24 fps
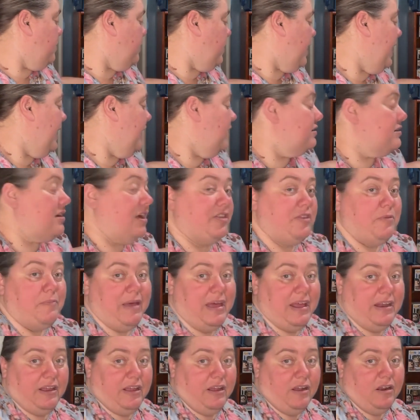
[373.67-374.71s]
piled on the
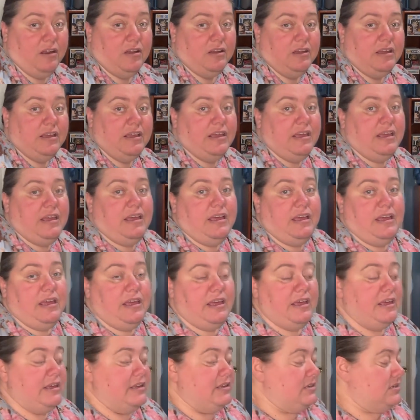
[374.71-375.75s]
bed here
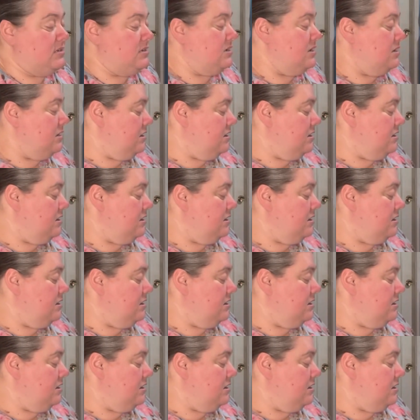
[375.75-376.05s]
is